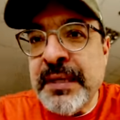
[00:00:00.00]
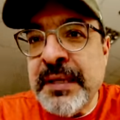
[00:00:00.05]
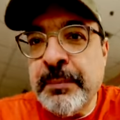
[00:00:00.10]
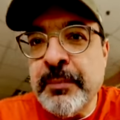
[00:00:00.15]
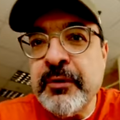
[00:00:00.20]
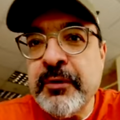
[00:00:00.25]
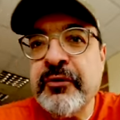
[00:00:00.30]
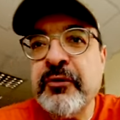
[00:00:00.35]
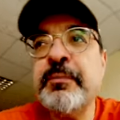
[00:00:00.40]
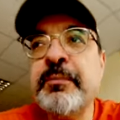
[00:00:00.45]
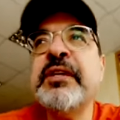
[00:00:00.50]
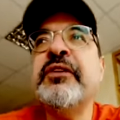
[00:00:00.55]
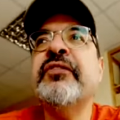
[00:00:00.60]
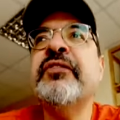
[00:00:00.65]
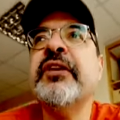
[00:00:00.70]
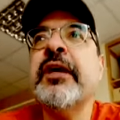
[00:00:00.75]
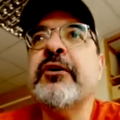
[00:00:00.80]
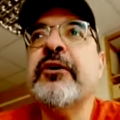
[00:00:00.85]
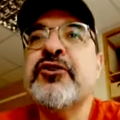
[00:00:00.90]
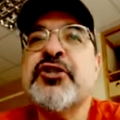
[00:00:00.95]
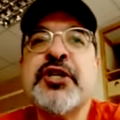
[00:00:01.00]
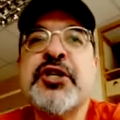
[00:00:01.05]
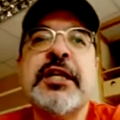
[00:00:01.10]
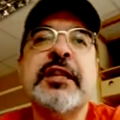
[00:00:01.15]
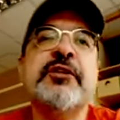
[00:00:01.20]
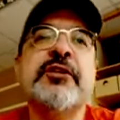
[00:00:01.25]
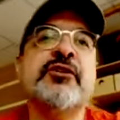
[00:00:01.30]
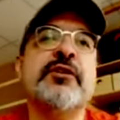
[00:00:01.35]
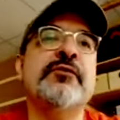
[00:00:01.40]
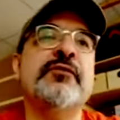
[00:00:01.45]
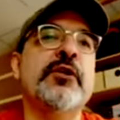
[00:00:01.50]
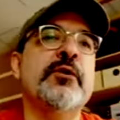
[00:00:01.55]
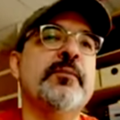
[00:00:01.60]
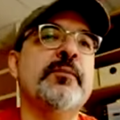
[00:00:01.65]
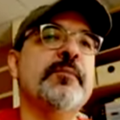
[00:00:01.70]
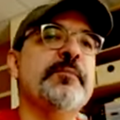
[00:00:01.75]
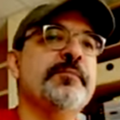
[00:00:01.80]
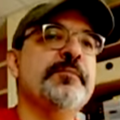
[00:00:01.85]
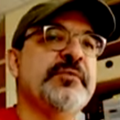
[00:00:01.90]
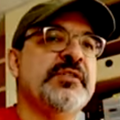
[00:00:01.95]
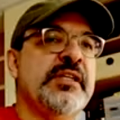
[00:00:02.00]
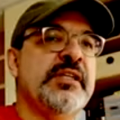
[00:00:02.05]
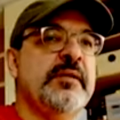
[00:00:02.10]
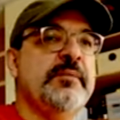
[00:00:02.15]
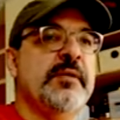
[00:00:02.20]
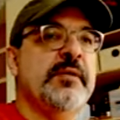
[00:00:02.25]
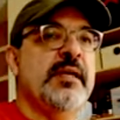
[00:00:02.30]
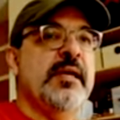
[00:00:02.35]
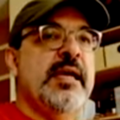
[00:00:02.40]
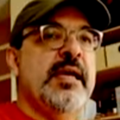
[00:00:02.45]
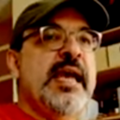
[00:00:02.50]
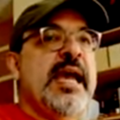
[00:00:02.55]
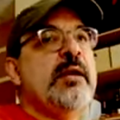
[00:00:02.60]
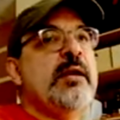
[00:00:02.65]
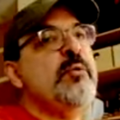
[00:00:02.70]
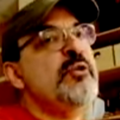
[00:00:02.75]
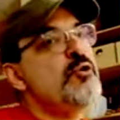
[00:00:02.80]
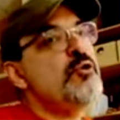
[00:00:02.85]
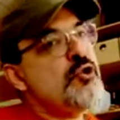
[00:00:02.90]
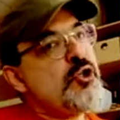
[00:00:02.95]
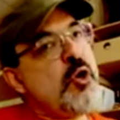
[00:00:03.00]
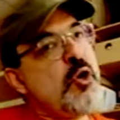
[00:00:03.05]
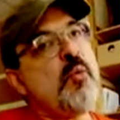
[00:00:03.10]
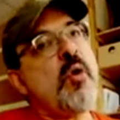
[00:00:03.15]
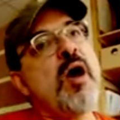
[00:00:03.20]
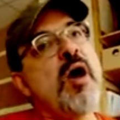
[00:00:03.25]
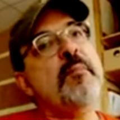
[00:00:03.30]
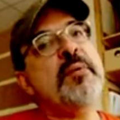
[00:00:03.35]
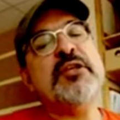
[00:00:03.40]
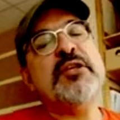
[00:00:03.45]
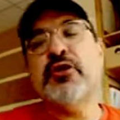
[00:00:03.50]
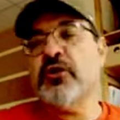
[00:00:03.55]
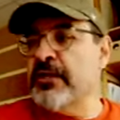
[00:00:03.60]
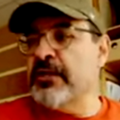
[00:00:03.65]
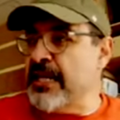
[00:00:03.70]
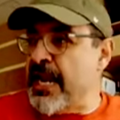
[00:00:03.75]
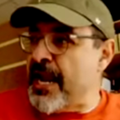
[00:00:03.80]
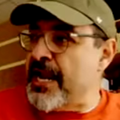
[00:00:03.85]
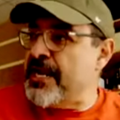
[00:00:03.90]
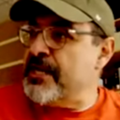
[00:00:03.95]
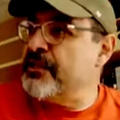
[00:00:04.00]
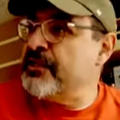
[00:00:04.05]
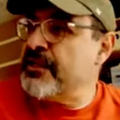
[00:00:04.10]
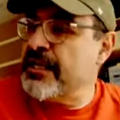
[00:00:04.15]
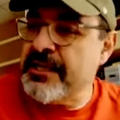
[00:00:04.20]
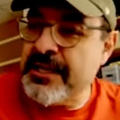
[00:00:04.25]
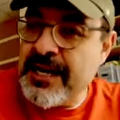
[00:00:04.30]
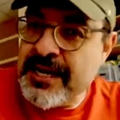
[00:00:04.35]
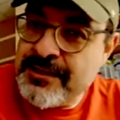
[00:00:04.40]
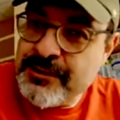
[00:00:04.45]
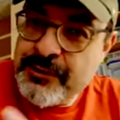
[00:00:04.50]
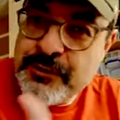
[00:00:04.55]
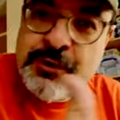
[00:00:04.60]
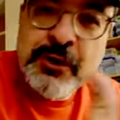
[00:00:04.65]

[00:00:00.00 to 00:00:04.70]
people to be scared shitless of you, see? And when you show up and you're nice and you